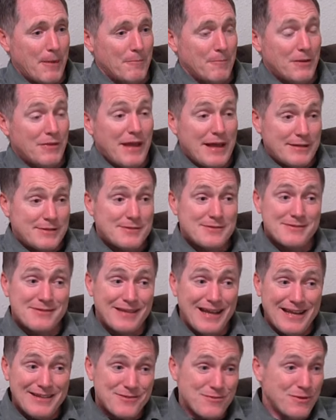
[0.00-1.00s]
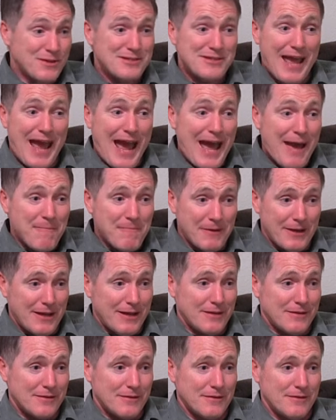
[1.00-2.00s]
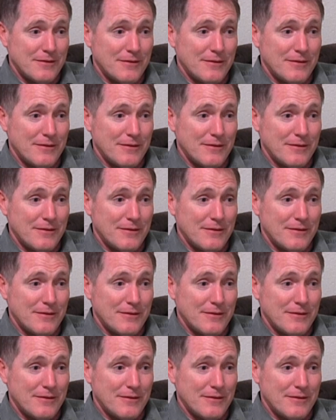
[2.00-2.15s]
But that's, that's what's happening.